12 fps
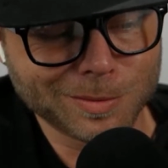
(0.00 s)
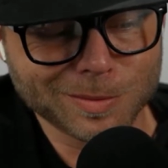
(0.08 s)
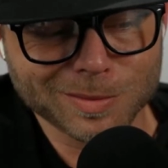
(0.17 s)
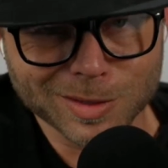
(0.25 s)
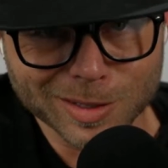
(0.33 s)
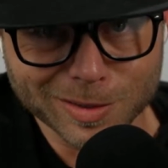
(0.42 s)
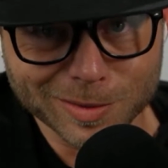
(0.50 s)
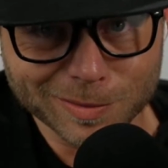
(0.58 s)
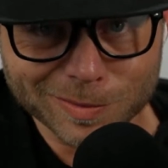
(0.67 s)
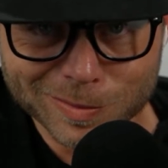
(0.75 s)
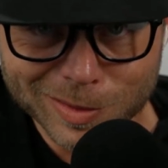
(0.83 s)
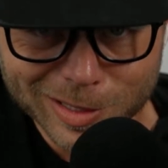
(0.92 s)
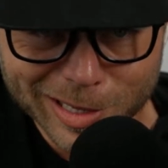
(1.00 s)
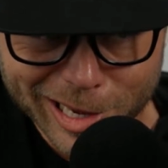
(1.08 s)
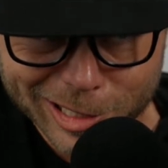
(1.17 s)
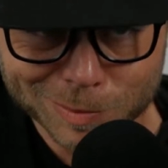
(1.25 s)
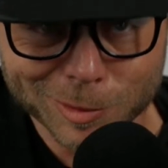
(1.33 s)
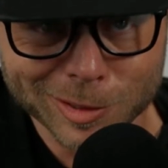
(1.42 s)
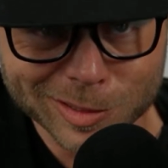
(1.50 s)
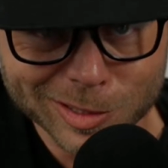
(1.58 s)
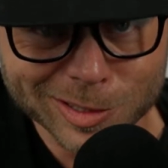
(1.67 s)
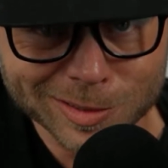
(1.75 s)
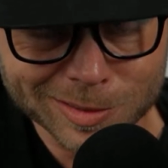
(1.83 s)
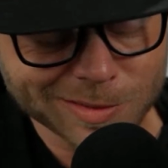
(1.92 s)
the experts
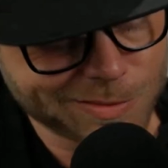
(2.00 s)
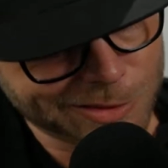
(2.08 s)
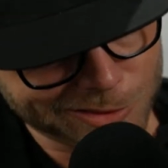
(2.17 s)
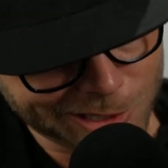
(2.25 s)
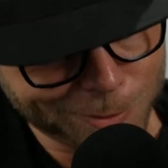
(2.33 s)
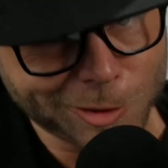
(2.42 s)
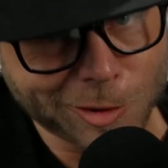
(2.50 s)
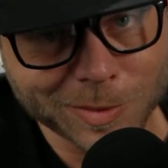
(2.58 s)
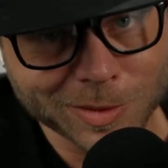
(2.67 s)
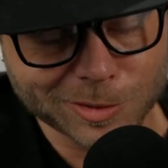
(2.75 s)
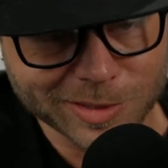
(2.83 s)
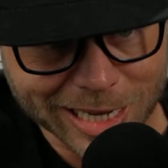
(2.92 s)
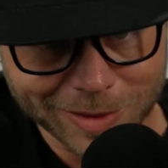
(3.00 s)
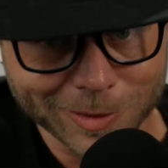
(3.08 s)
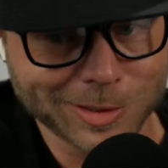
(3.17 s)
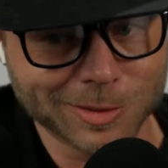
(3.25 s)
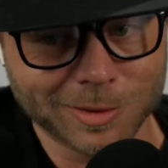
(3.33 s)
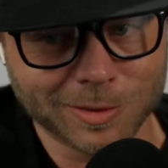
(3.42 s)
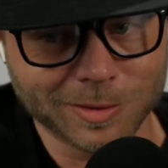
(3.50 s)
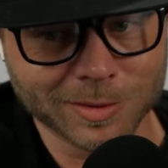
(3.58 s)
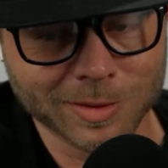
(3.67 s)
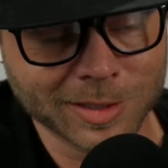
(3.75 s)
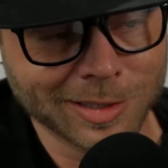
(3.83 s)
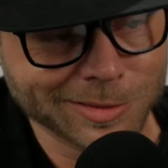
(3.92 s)
here, the Sam Altmans, are telling us all
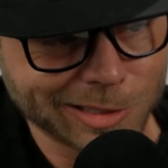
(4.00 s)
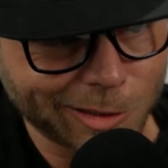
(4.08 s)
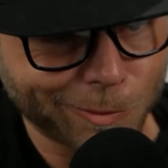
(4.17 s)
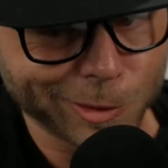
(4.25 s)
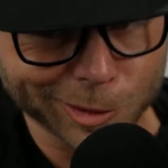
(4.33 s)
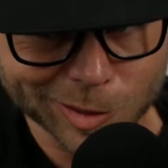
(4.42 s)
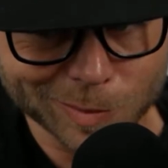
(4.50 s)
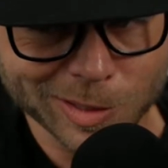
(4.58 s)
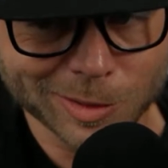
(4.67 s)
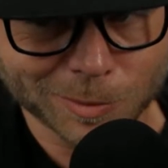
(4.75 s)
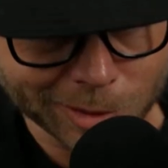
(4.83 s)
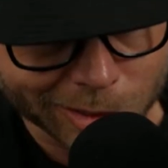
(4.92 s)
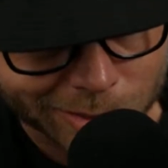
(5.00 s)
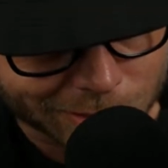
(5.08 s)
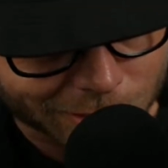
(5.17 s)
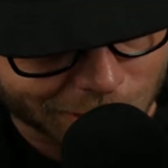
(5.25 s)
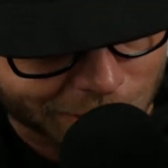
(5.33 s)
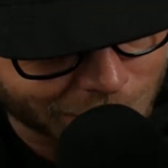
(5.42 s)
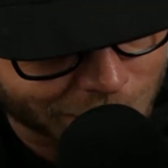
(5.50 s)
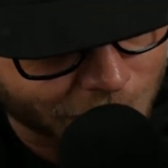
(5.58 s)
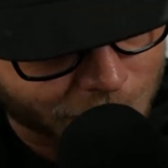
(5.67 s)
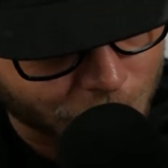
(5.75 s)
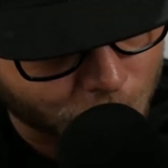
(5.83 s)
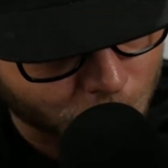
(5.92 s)
that we're going to be the ones, the
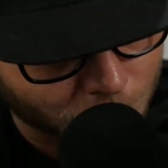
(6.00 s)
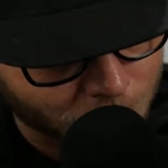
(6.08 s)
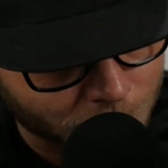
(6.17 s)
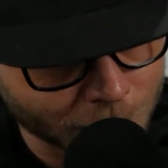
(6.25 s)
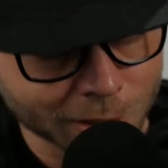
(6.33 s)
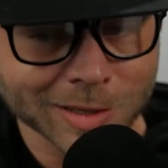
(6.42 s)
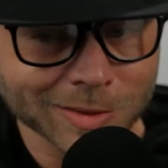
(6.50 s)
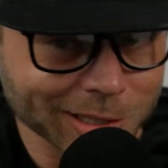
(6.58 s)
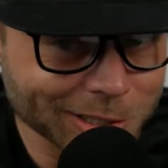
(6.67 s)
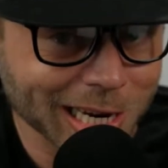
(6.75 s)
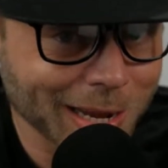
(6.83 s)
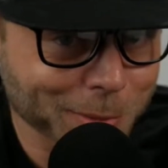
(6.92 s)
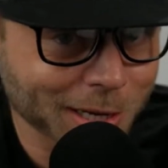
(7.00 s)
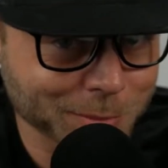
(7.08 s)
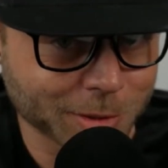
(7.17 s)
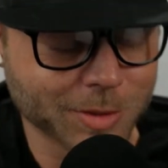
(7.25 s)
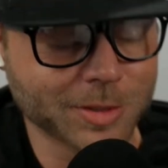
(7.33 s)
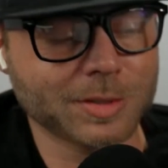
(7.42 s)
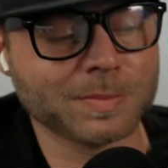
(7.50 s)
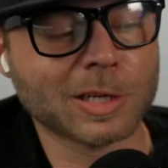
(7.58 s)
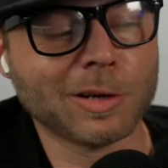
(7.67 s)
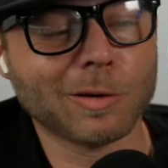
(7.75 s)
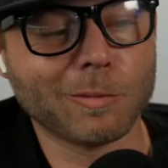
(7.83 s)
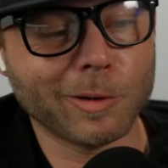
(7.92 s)
chatbot builders.
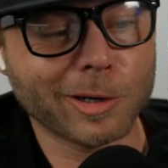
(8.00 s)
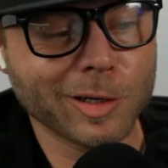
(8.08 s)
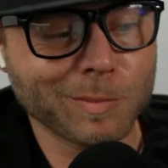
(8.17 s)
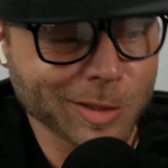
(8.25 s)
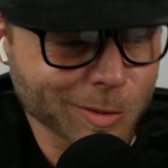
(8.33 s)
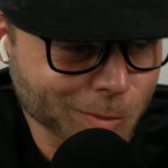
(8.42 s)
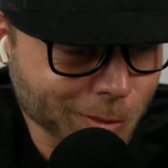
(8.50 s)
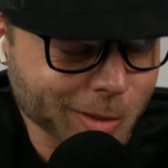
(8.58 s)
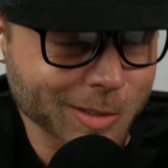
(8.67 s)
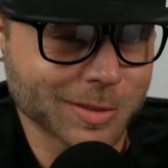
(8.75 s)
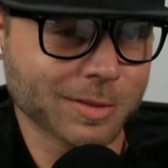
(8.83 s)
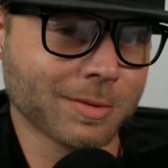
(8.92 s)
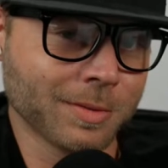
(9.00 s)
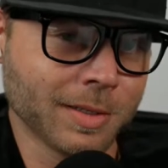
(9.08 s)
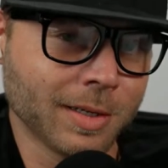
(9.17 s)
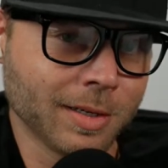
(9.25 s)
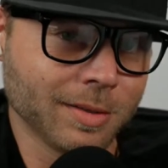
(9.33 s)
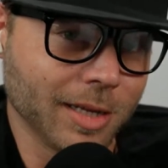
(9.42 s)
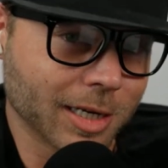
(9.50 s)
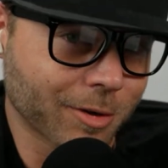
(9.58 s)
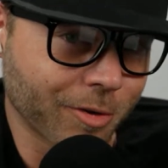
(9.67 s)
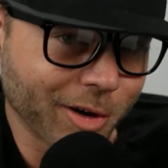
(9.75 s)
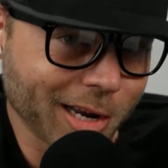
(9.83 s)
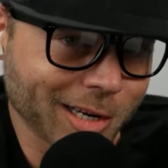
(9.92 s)
We're going to be the ones that
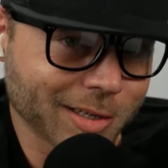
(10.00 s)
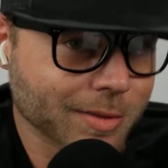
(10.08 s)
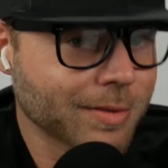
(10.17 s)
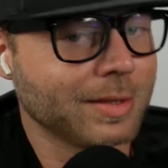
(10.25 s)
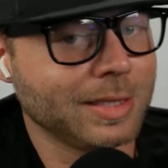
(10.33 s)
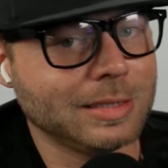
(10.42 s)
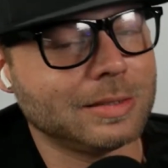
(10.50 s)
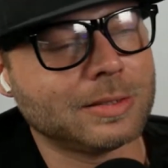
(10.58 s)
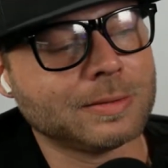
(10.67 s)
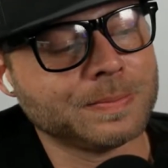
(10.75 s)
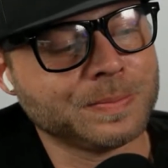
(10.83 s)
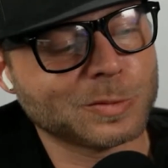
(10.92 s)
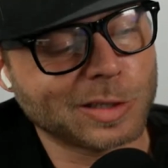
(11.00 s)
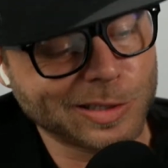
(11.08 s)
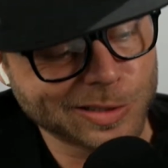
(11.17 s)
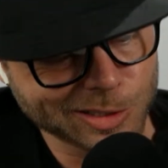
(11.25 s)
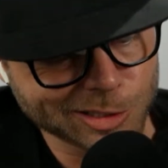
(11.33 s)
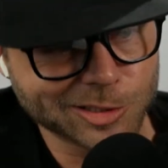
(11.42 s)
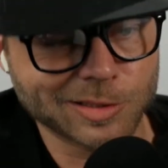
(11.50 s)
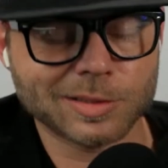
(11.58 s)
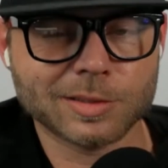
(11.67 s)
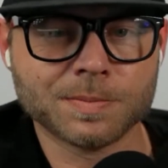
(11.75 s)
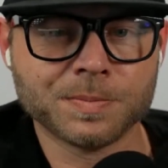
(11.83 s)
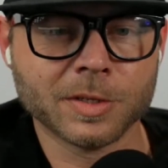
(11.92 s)
create these
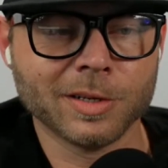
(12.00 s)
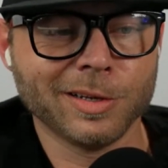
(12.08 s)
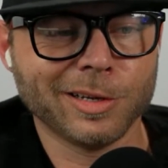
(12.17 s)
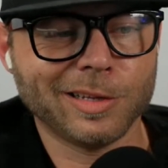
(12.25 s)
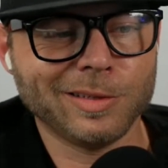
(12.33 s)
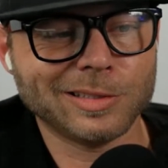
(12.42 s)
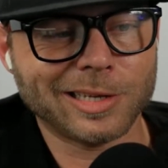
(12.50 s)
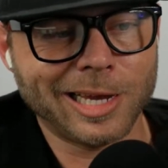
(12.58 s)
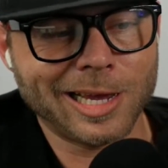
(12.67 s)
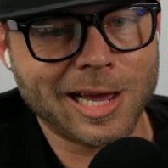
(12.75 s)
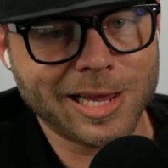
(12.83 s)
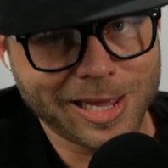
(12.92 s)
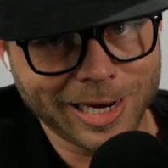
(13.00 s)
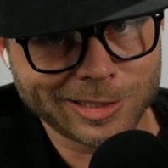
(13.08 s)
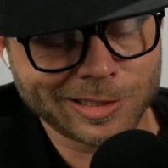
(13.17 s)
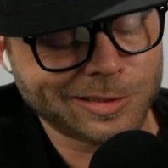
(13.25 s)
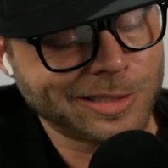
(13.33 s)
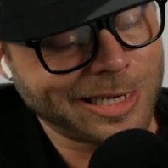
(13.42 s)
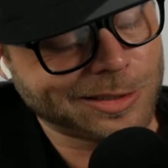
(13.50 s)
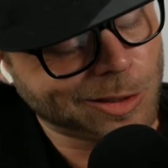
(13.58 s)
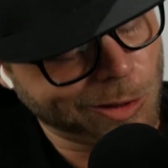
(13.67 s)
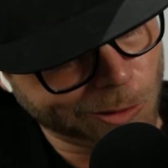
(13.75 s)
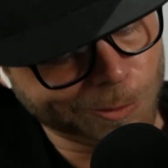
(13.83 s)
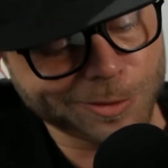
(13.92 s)
assistants and these AI agents that
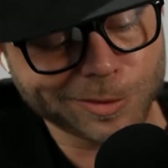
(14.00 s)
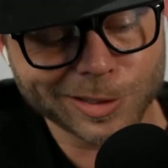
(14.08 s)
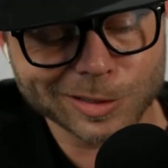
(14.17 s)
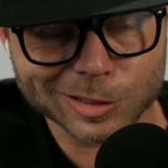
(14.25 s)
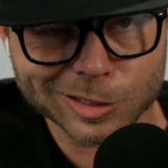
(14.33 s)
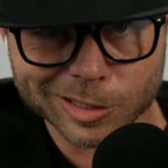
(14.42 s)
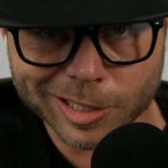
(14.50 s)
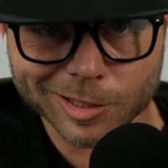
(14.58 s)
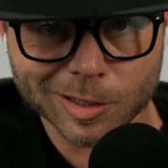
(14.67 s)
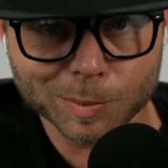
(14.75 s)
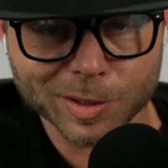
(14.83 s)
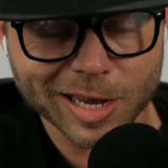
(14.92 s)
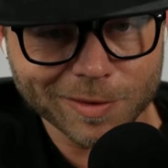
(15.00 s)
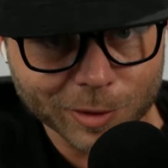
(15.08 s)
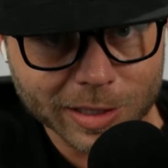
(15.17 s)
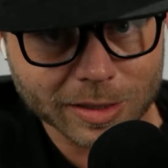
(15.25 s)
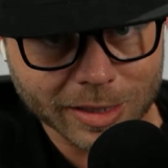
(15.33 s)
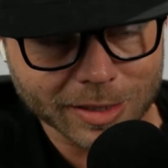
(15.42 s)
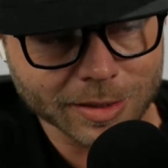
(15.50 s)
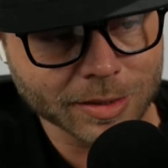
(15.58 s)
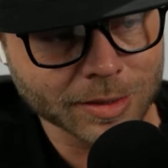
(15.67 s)
totally shake up everything.